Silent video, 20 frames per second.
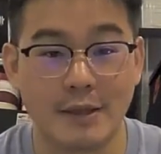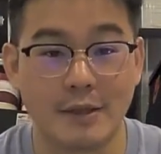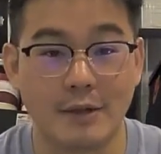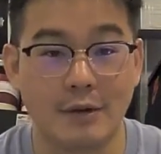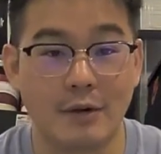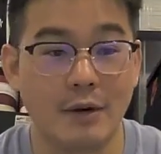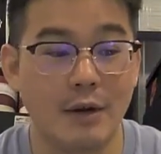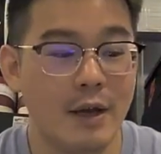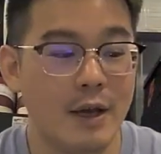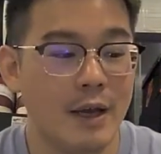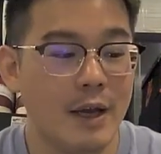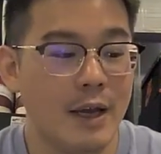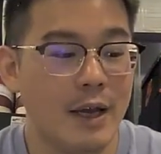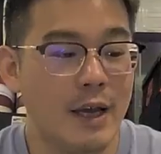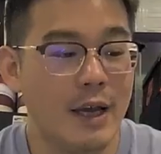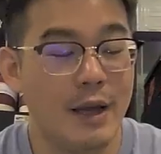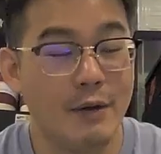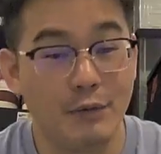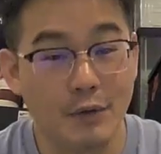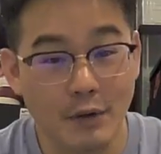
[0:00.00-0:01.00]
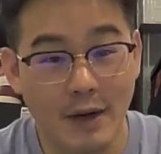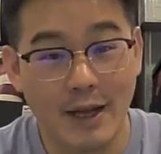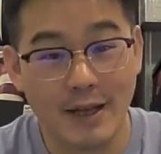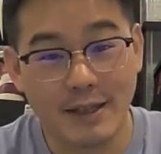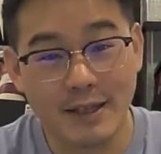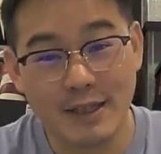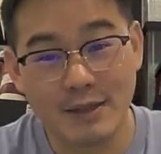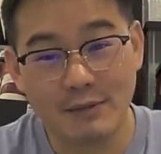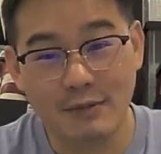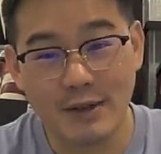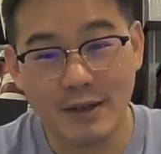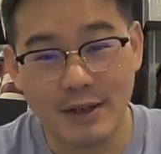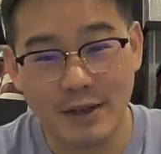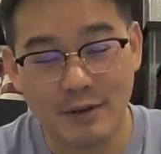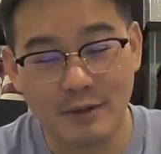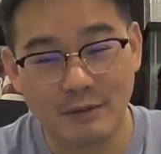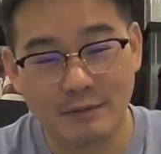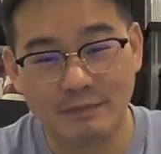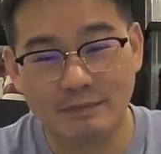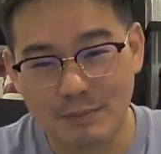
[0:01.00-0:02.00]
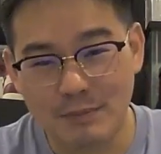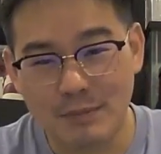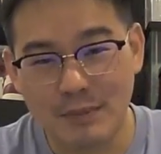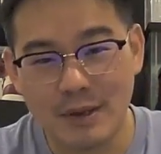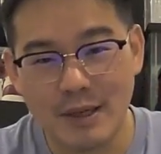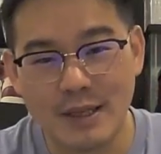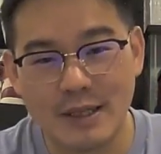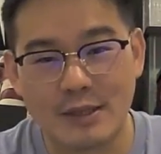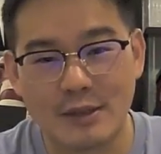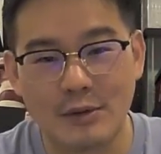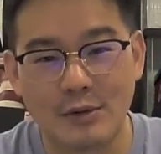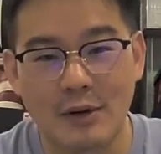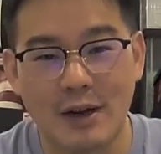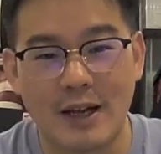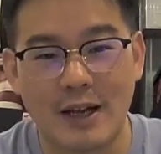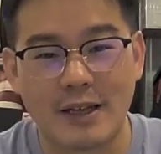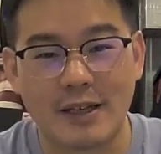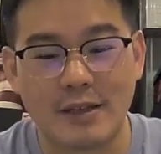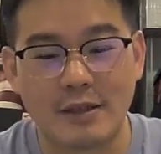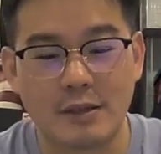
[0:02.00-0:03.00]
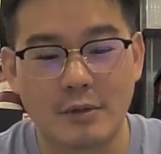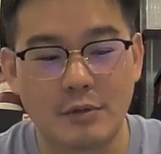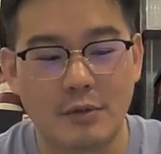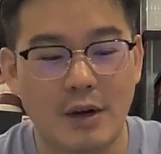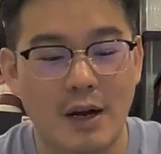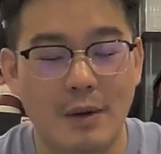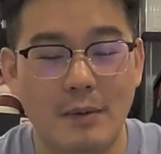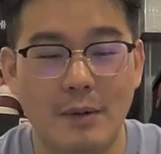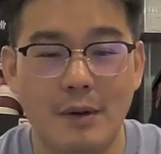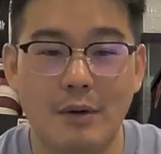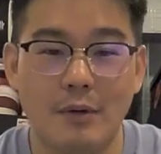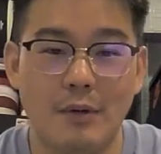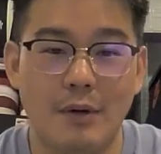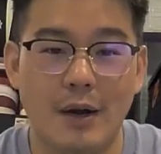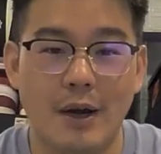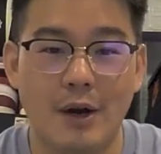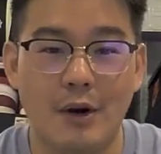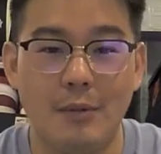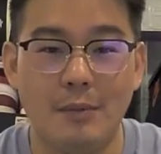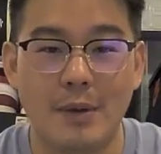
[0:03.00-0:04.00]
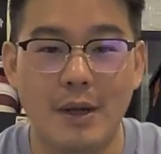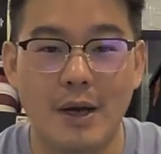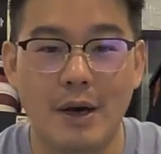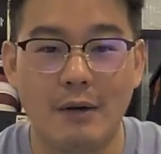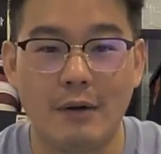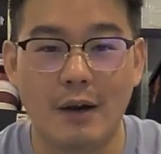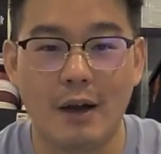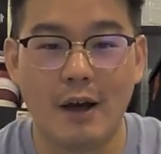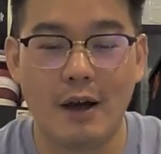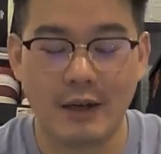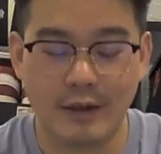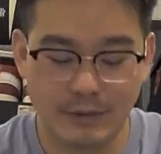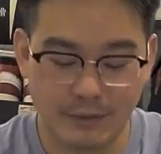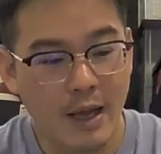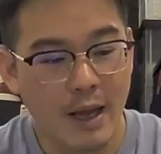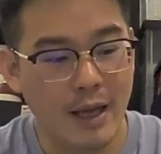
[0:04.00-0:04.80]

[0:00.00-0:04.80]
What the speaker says: So if you like this video, please do like and subscribe. It will help me out a lot.